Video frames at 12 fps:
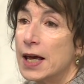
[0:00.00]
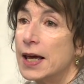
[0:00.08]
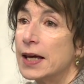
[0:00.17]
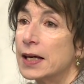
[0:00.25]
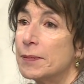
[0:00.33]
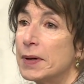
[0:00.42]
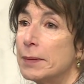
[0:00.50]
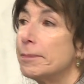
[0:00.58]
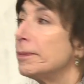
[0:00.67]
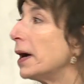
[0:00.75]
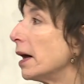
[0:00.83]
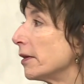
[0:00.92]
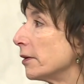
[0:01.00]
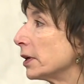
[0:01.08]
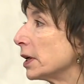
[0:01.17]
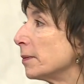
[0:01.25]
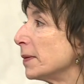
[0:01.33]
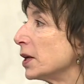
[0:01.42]
It can mean bother.
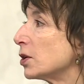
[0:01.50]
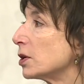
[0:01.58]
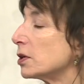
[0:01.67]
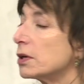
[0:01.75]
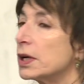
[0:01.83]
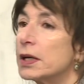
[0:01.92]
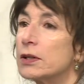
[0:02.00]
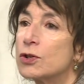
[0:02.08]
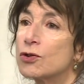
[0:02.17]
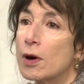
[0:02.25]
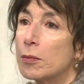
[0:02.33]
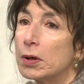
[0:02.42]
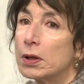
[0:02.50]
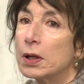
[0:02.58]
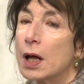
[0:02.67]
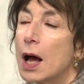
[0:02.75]
It can mean trouble.